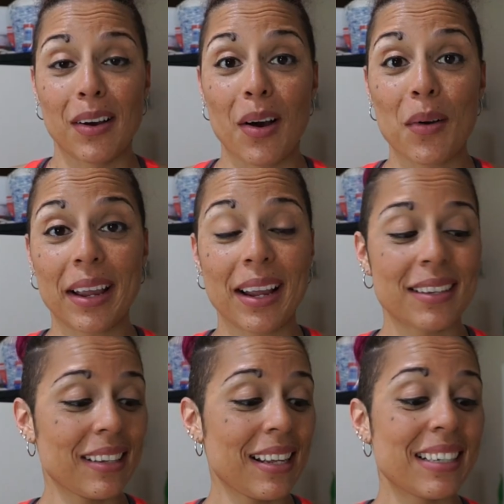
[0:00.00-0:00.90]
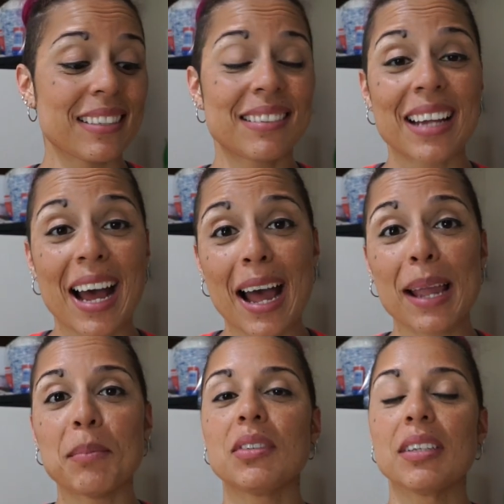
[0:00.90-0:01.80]
Okay guys, it is
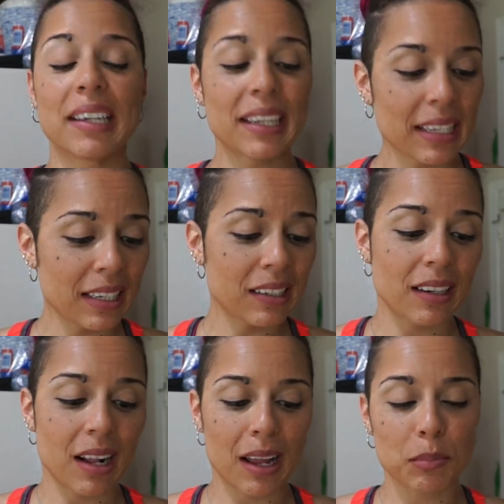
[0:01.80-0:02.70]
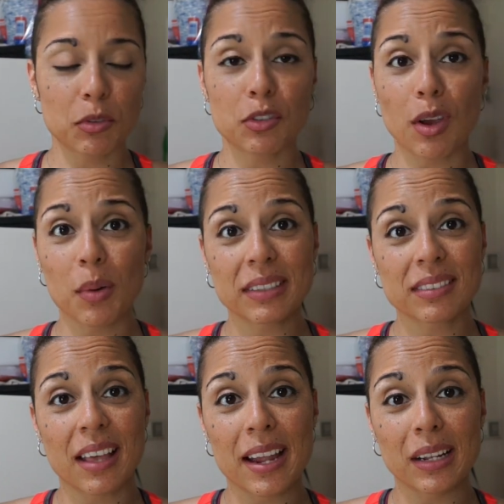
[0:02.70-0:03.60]
time to eat and I am so
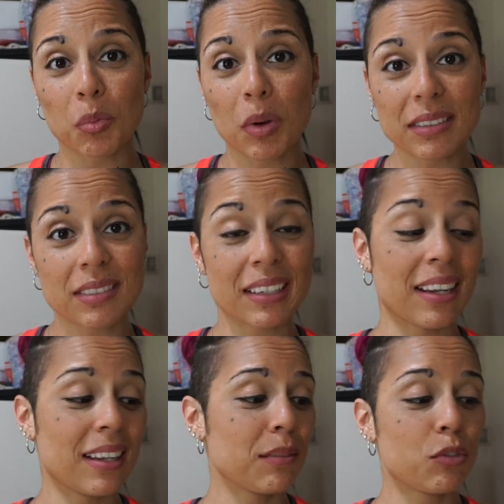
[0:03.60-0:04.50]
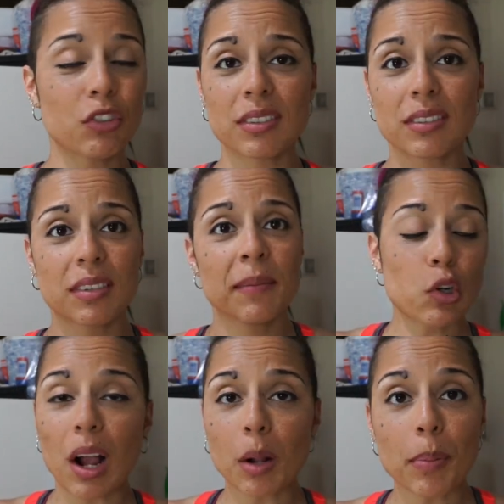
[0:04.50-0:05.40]
excited. Once again, just
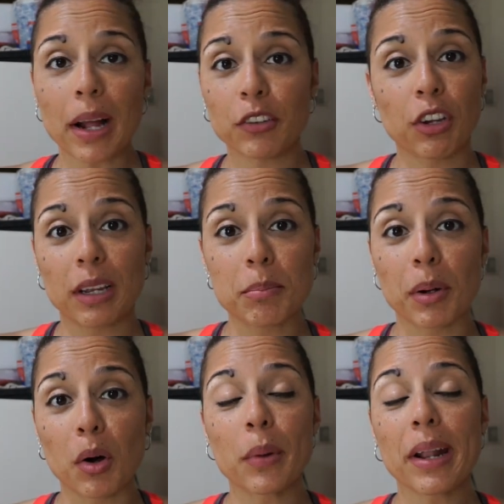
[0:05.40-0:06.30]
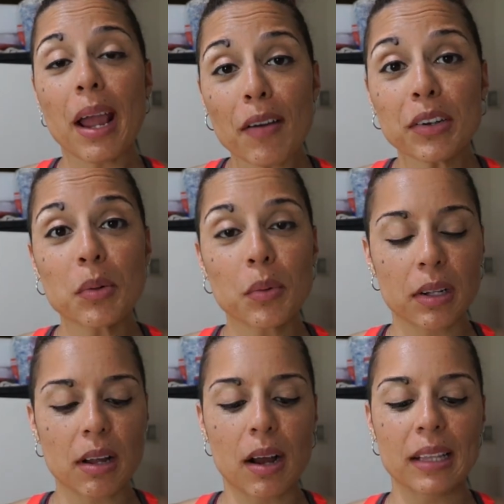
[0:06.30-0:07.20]
crock pot chicken bowl, whatever you want
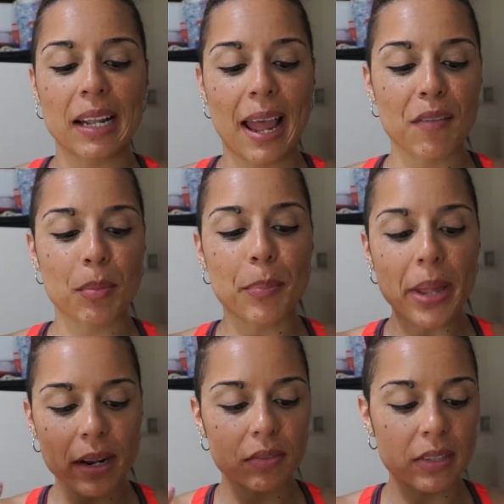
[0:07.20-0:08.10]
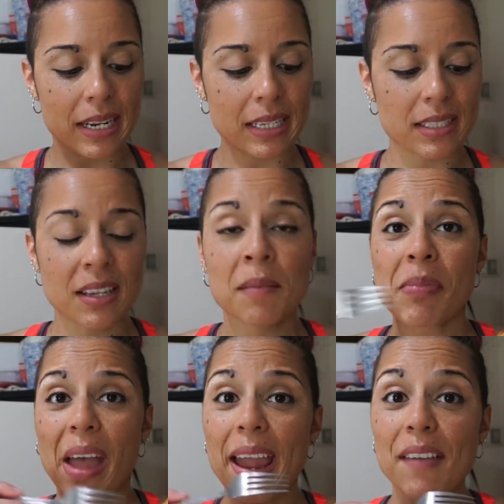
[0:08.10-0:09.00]
to call it. I have a bed of lettuce.
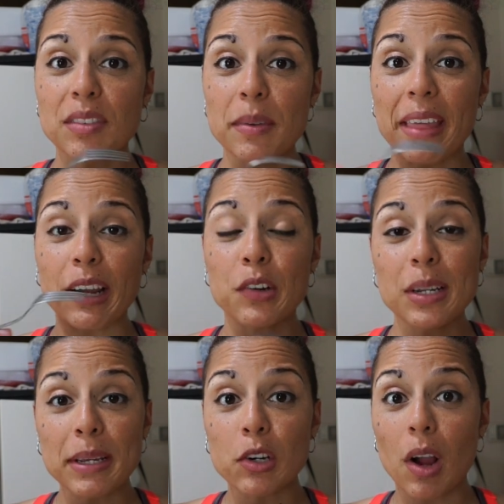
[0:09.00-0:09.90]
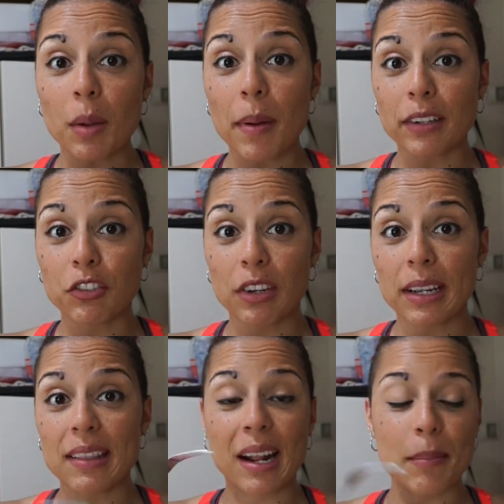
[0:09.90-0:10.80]
I have some of that creamy crock pot
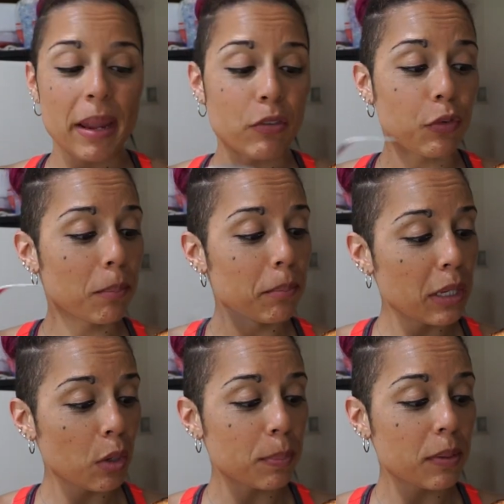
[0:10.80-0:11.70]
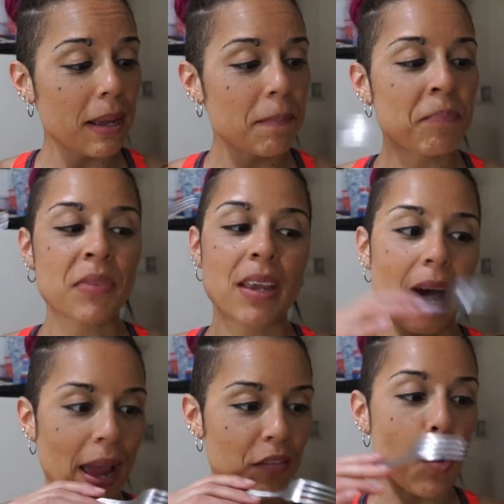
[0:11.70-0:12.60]
chicken that I made for meal prep.
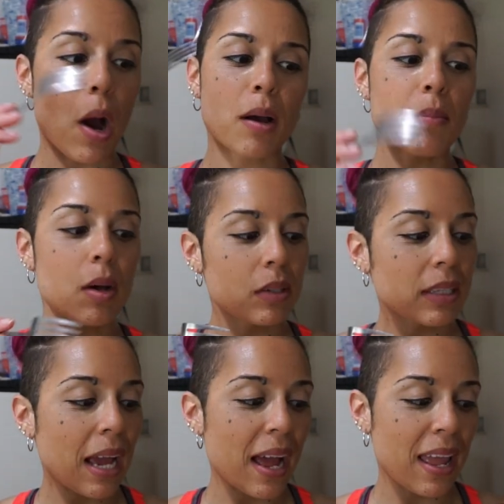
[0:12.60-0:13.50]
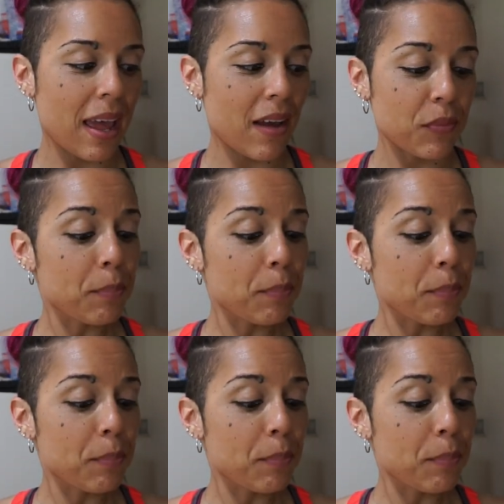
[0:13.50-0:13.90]
I have guacamole, I have